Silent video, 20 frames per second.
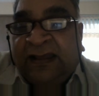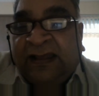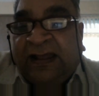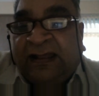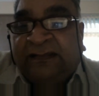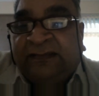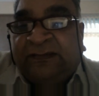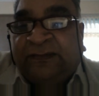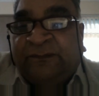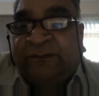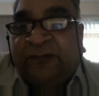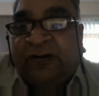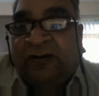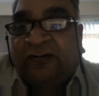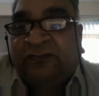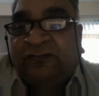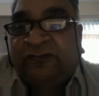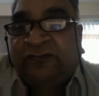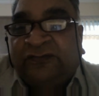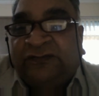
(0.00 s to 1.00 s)
and the
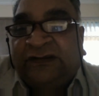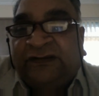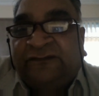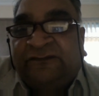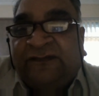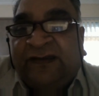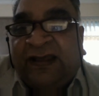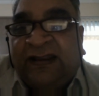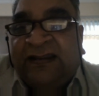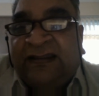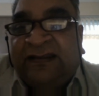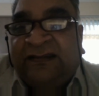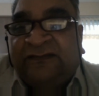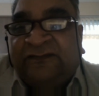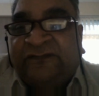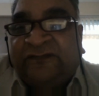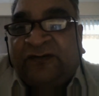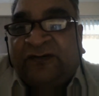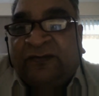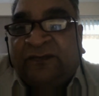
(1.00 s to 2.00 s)
prognosis
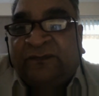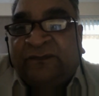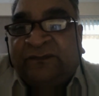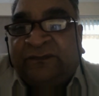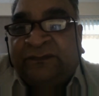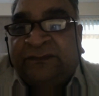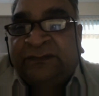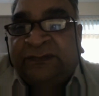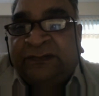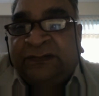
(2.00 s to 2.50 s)
varies from